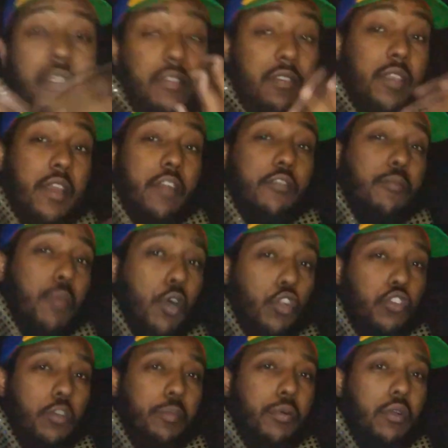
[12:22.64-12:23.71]
instead of
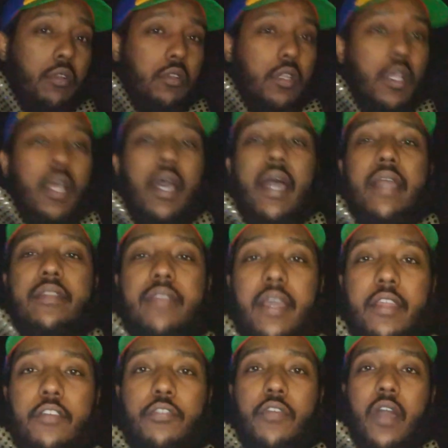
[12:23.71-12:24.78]
multiple?
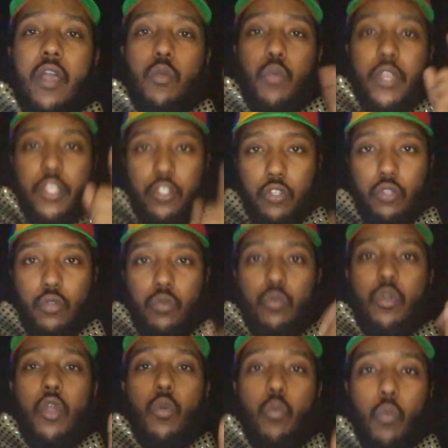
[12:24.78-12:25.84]
Identify what
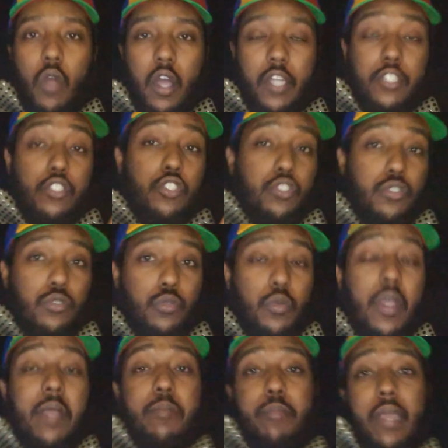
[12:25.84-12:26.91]
you want to do
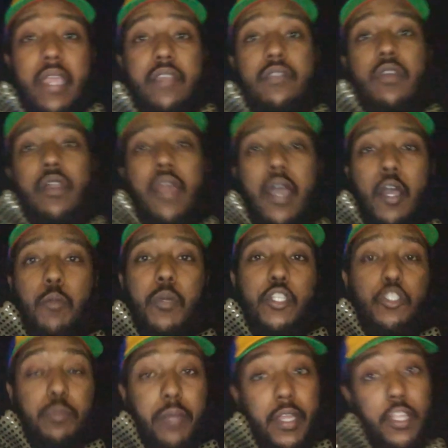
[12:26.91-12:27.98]
based on how
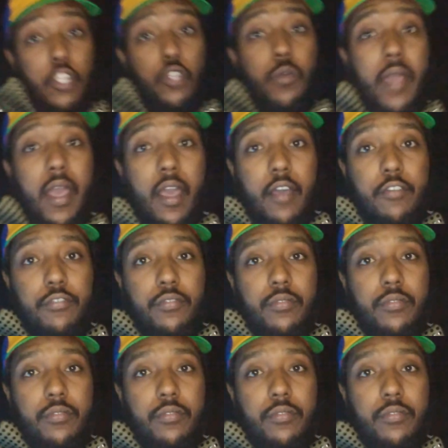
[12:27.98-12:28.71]
much money you have.